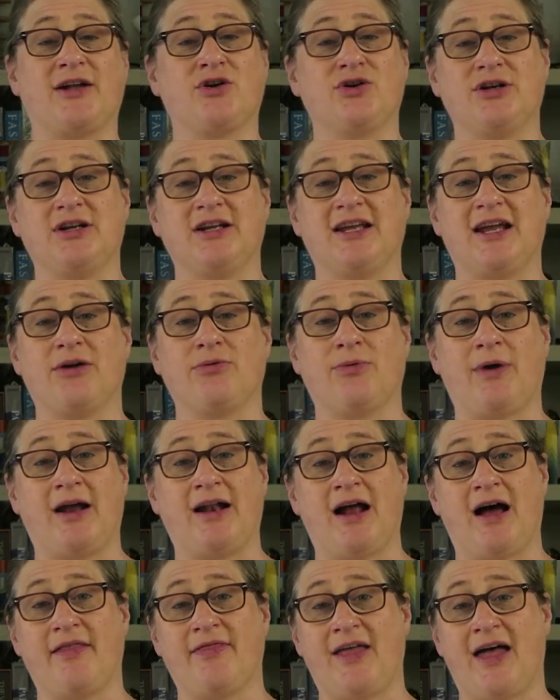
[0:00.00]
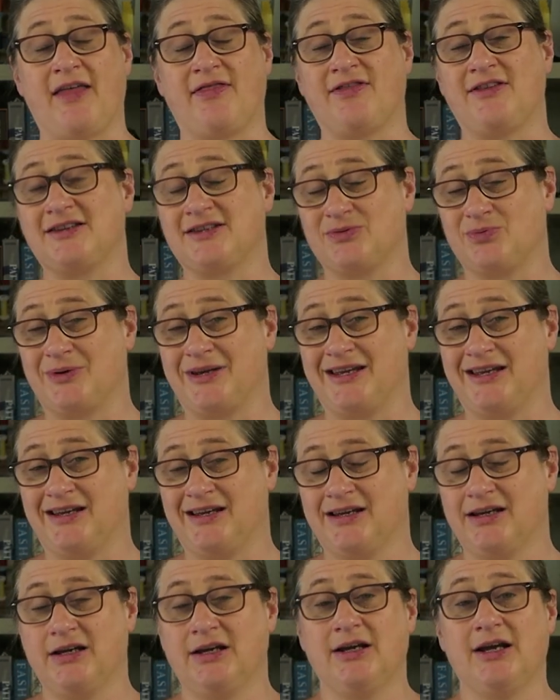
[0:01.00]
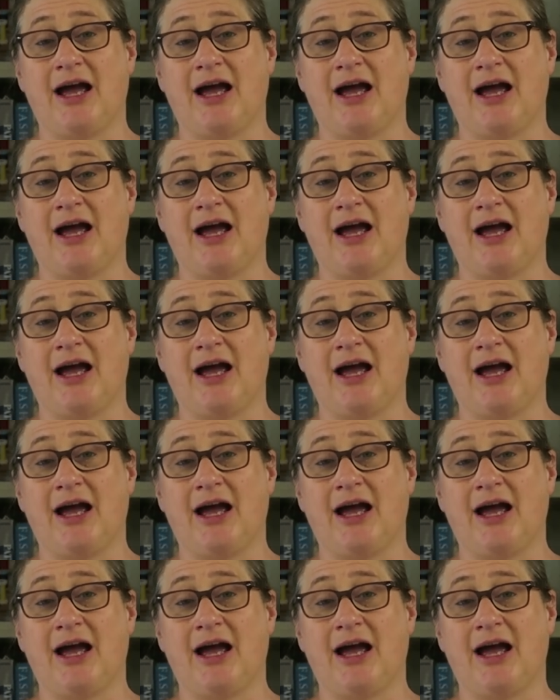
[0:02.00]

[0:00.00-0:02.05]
couldn't get right on that this week.